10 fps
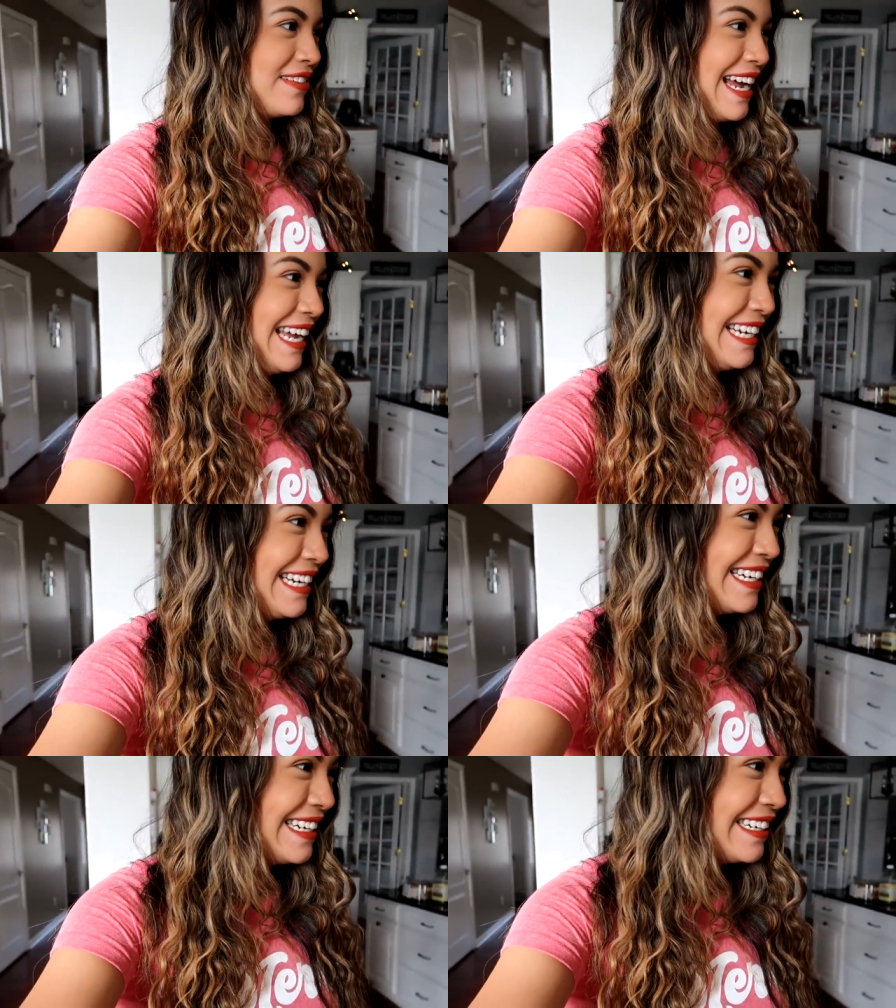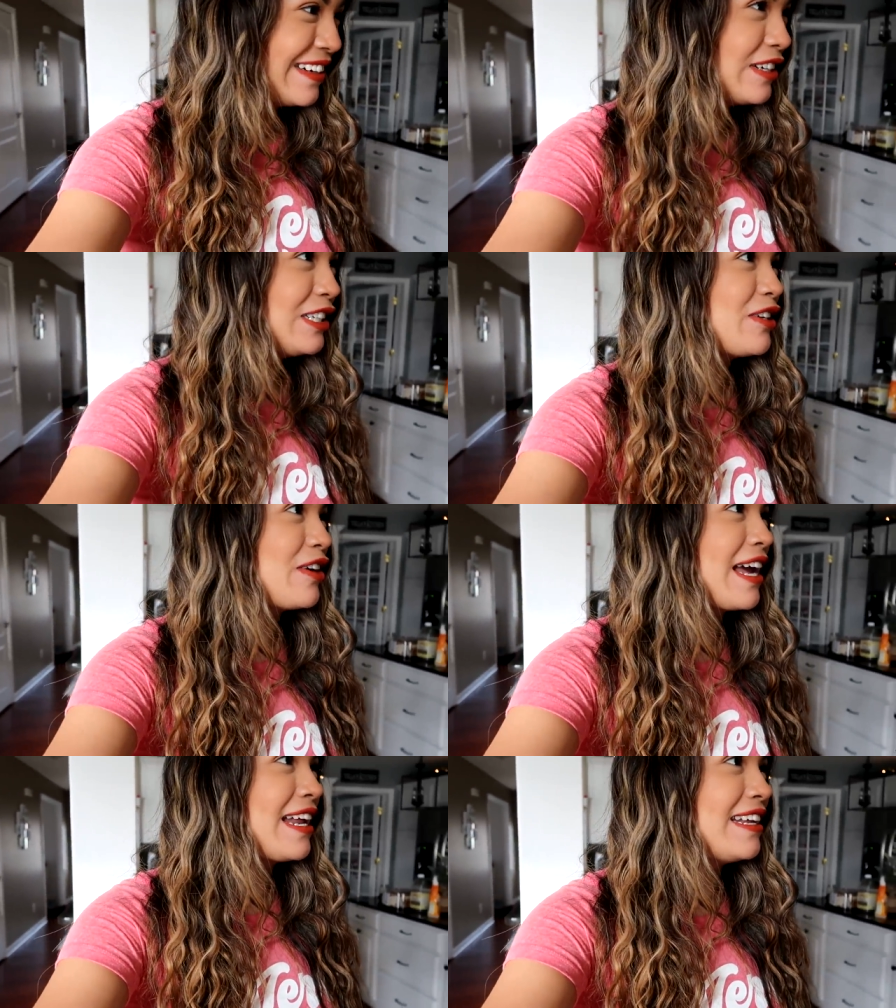right? Or did you
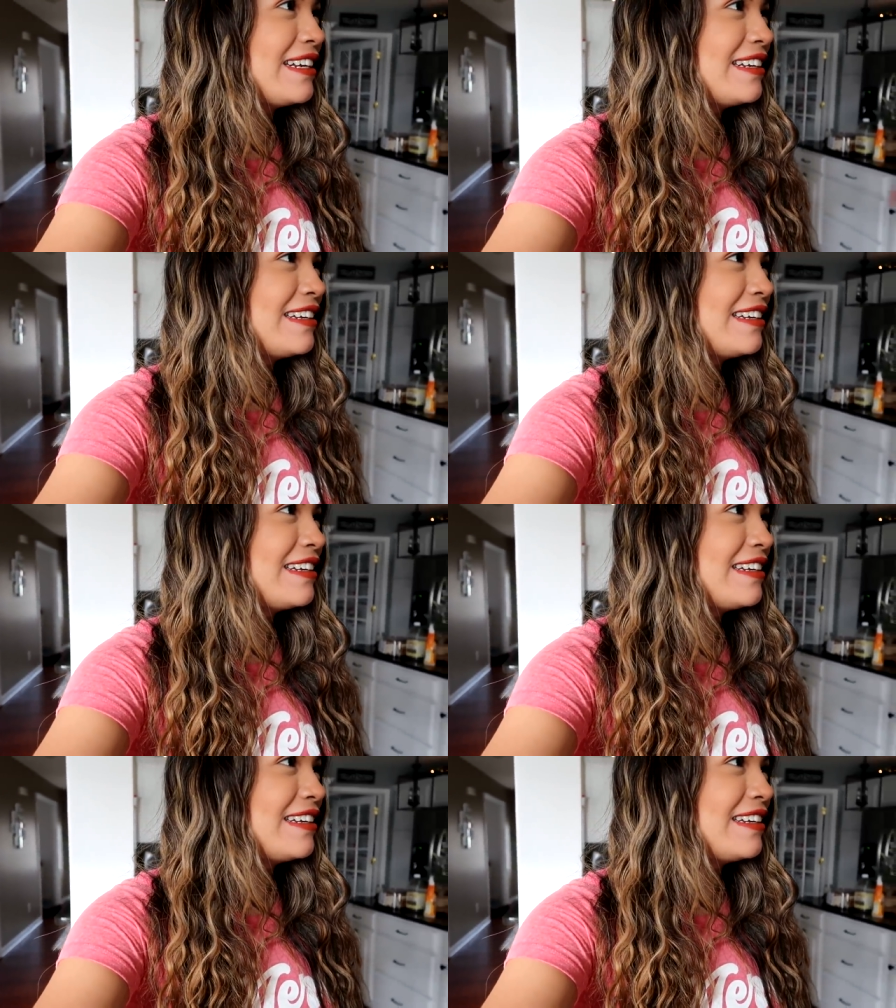already hide it?